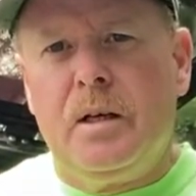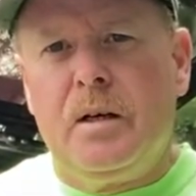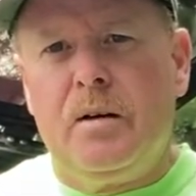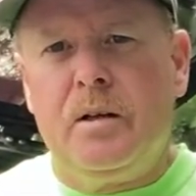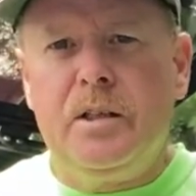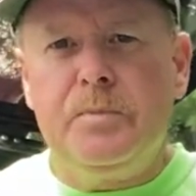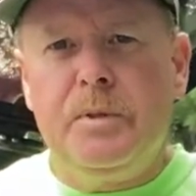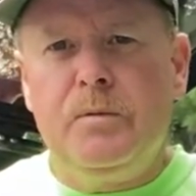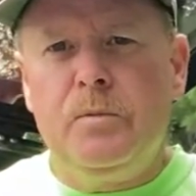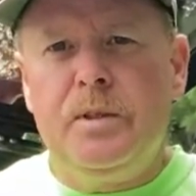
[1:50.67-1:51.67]
her
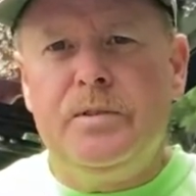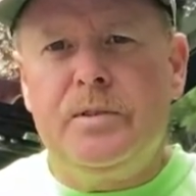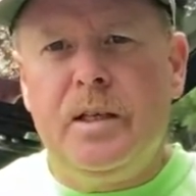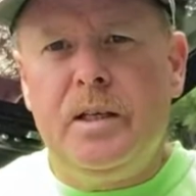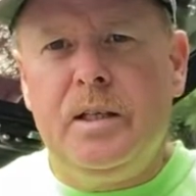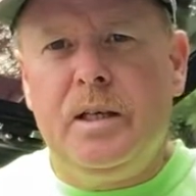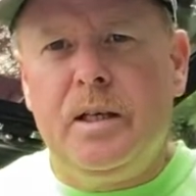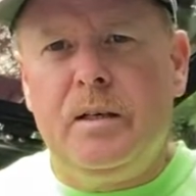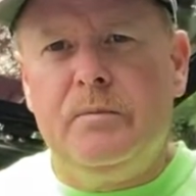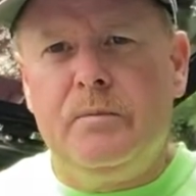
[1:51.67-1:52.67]
husband was
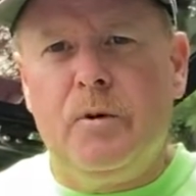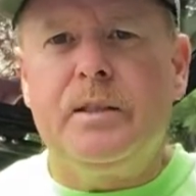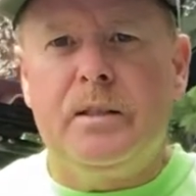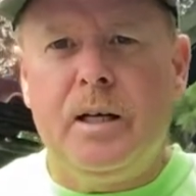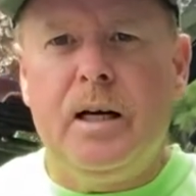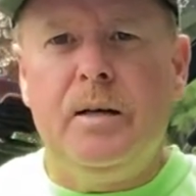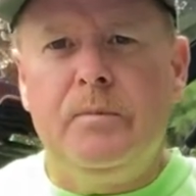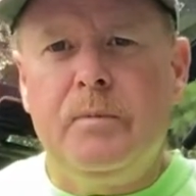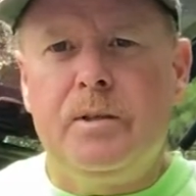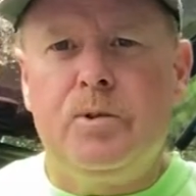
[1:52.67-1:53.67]
at the
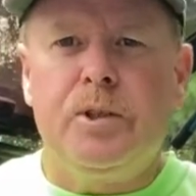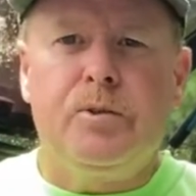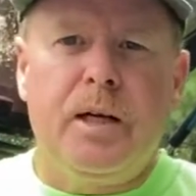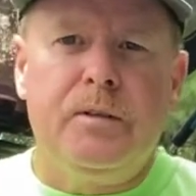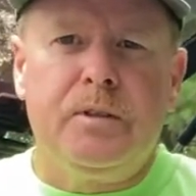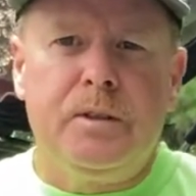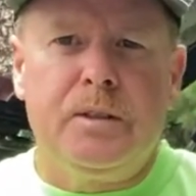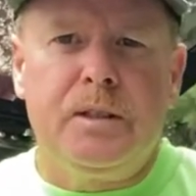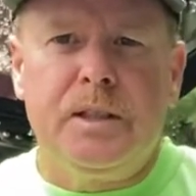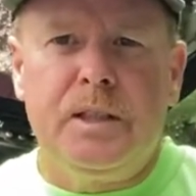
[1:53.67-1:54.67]
time a truck driver,
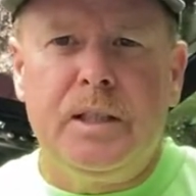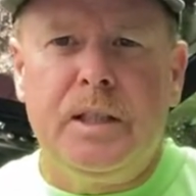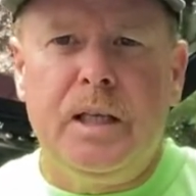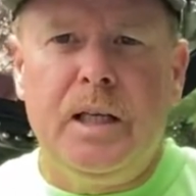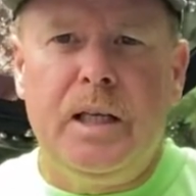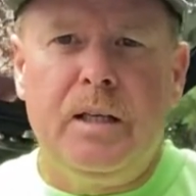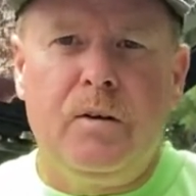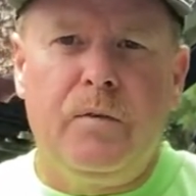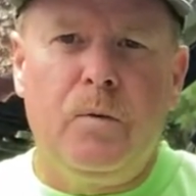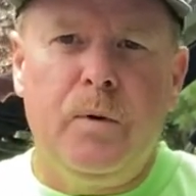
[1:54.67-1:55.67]

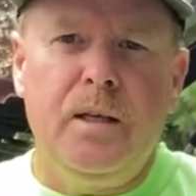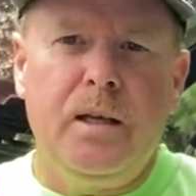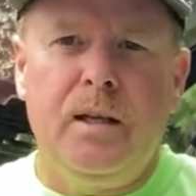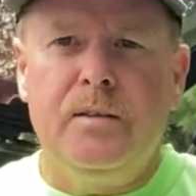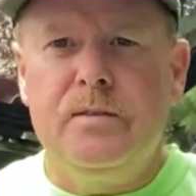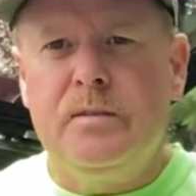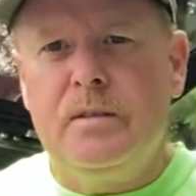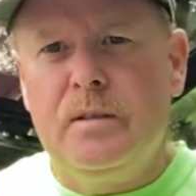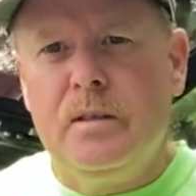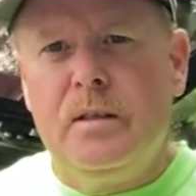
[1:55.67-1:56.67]
and on the weekends
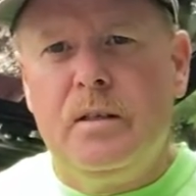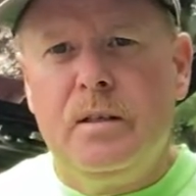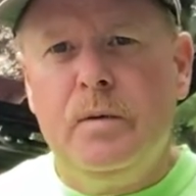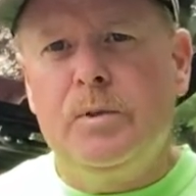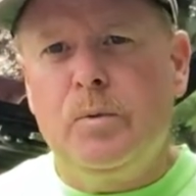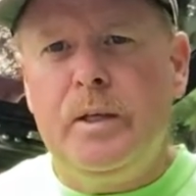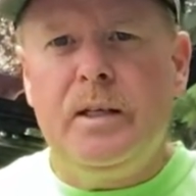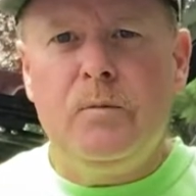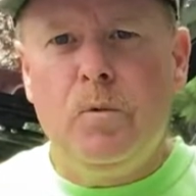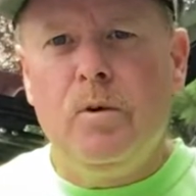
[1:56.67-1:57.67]
he was a
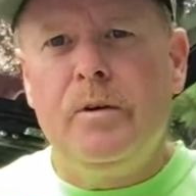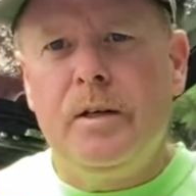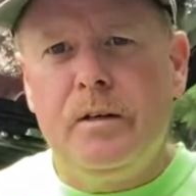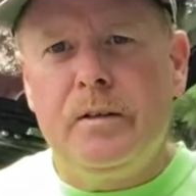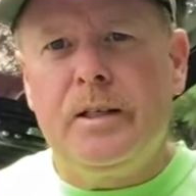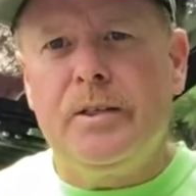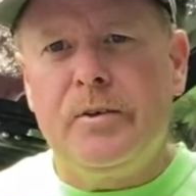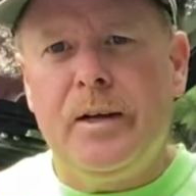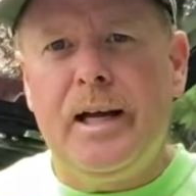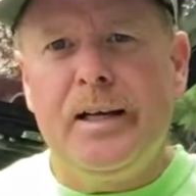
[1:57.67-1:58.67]
weekend warrior and cut
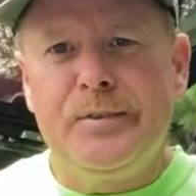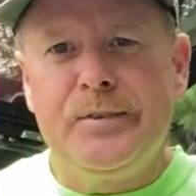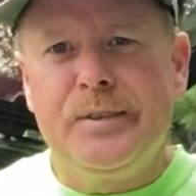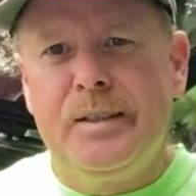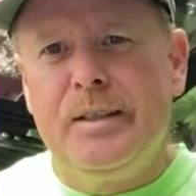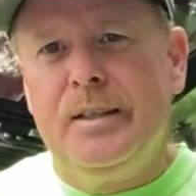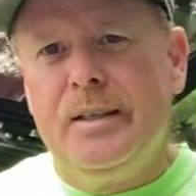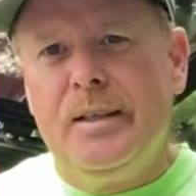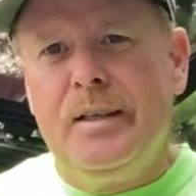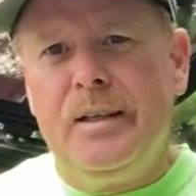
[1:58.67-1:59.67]
grass.
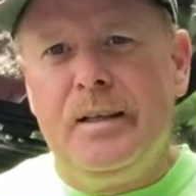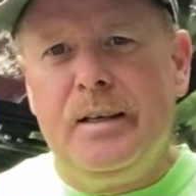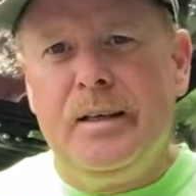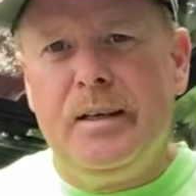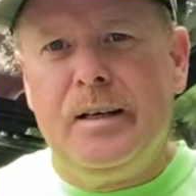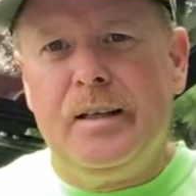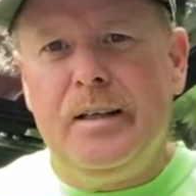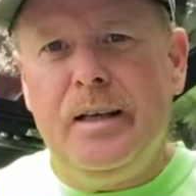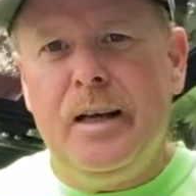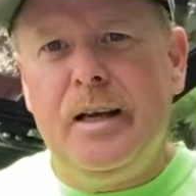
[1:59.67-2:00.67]
And
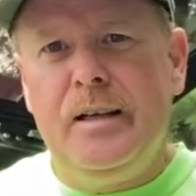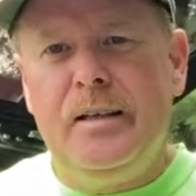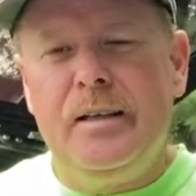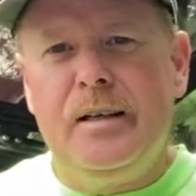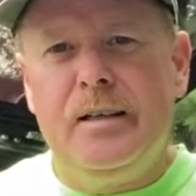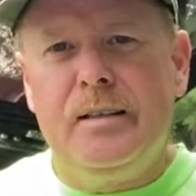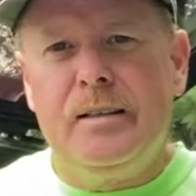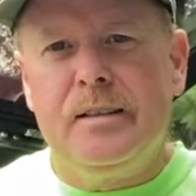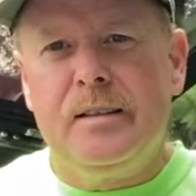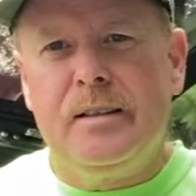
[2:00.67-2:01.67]
he had,
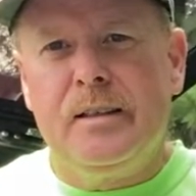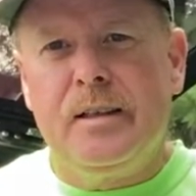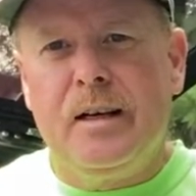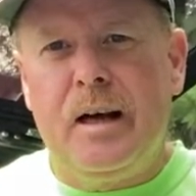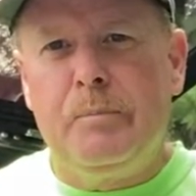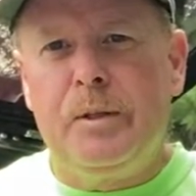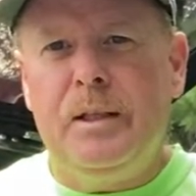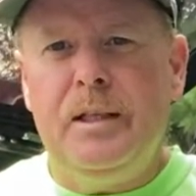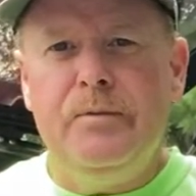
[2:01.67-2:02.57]
I believe